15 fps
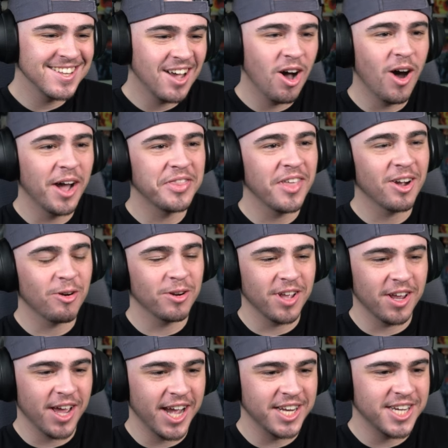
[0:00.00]
Oh, I thought
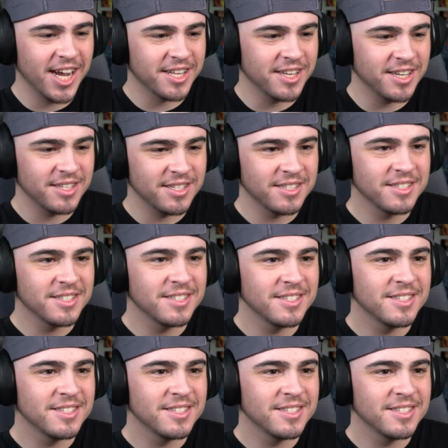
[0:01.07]
Cortana hijacked it.